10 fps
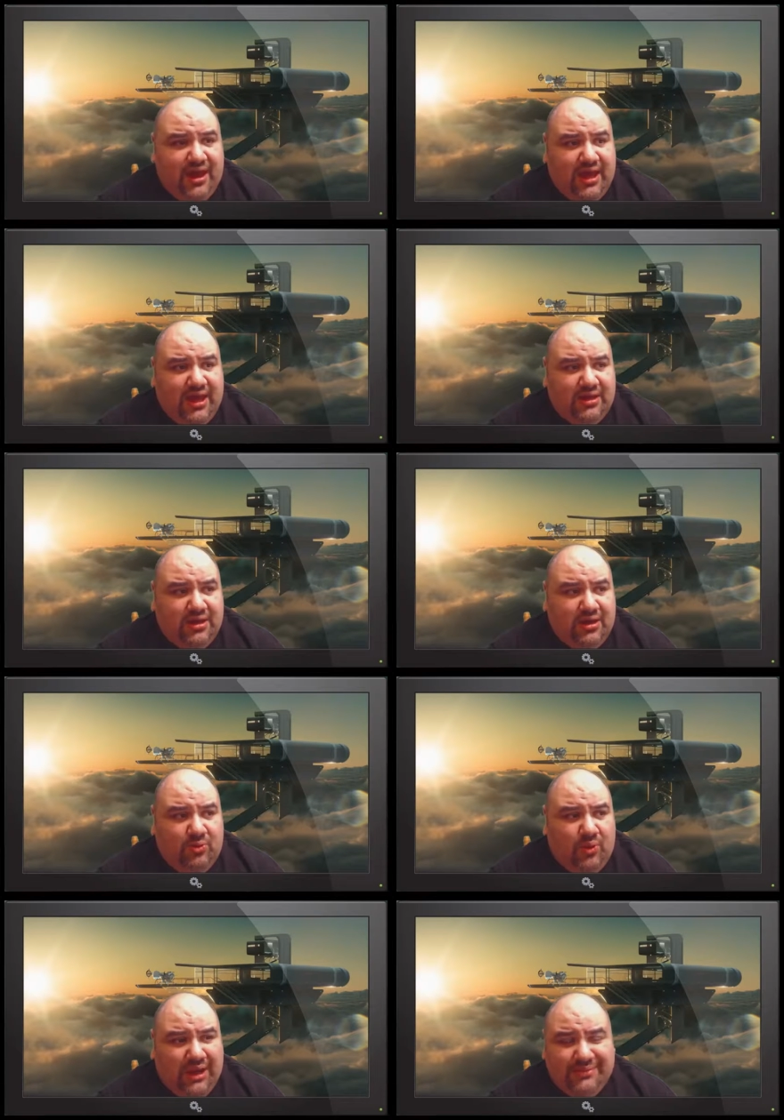And uh,
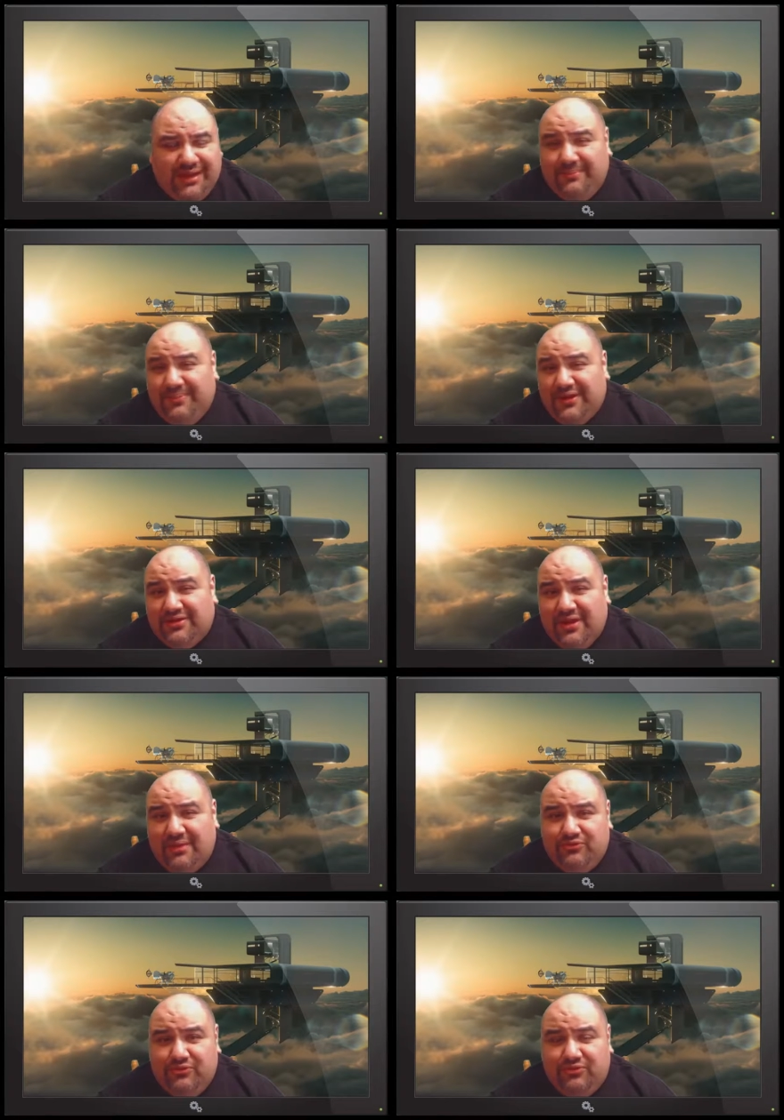while I'm not the biggest
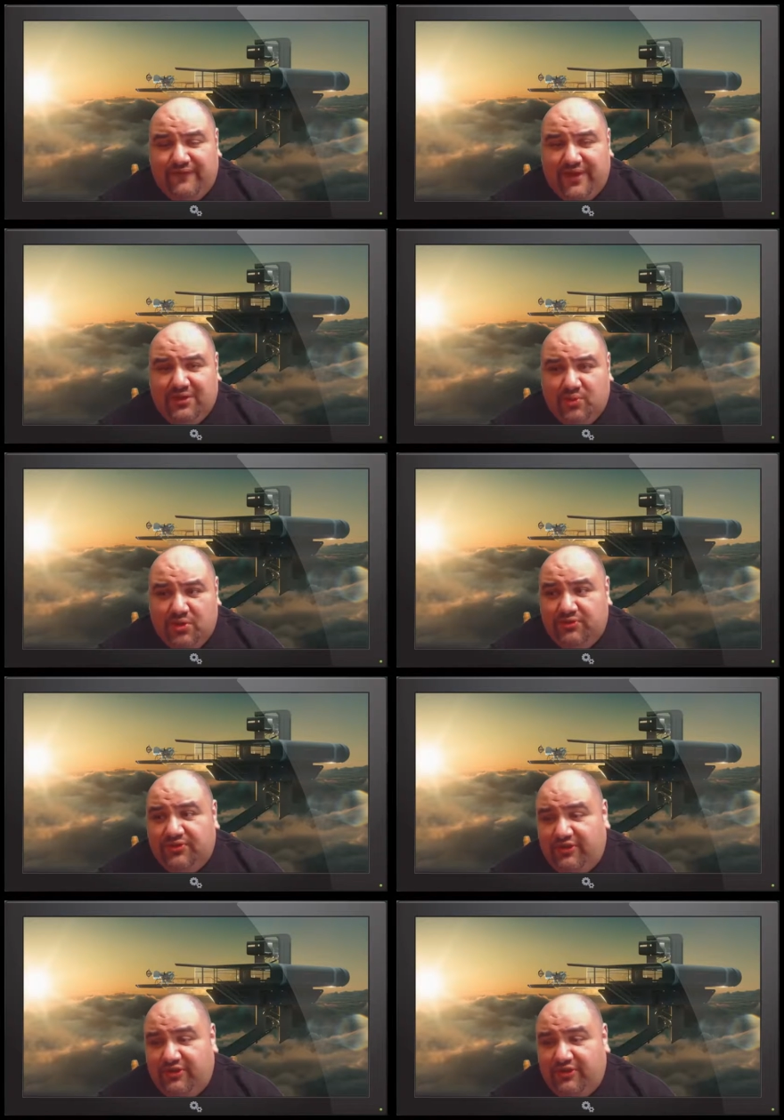Tom Cruise fan in the world,